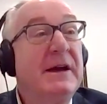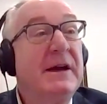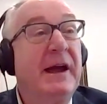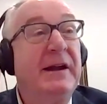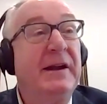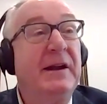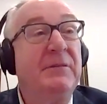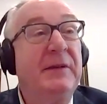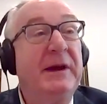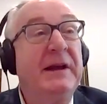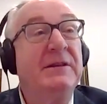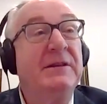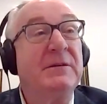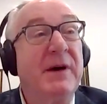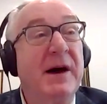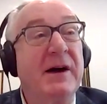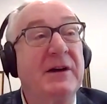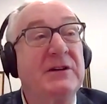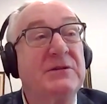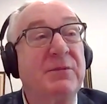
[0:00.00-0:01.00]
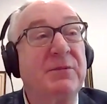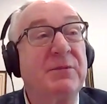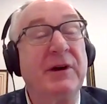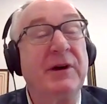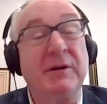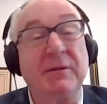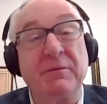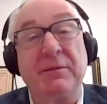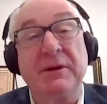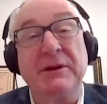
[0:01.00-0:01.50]
And he'd meet
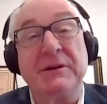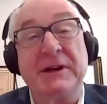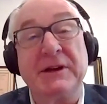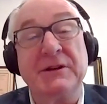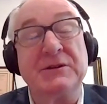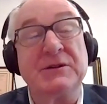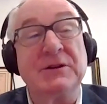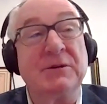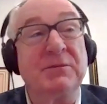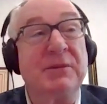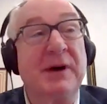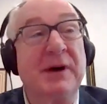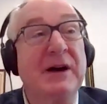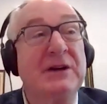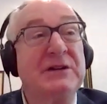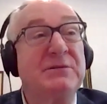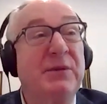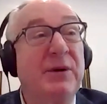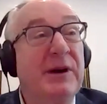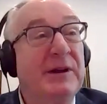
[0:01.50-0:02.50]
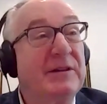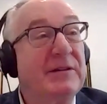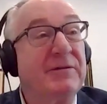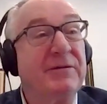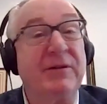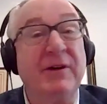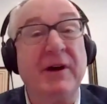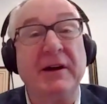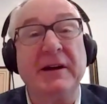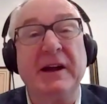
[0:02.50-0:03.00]
the potential box boy at the
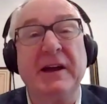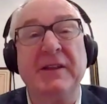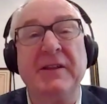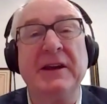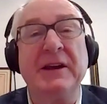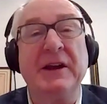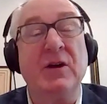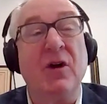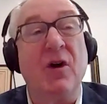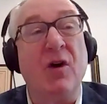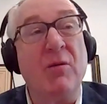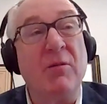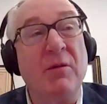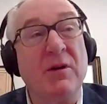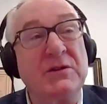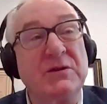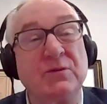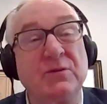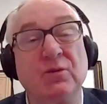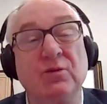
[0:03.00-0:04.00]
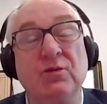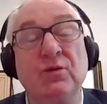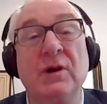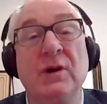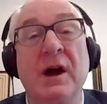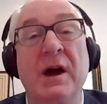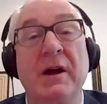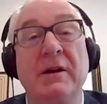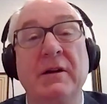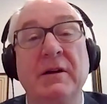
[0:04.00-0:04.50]
front, and then he'd almost
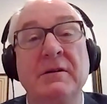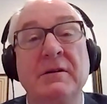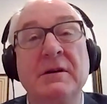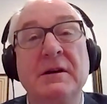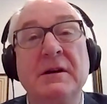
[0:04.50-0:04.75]
run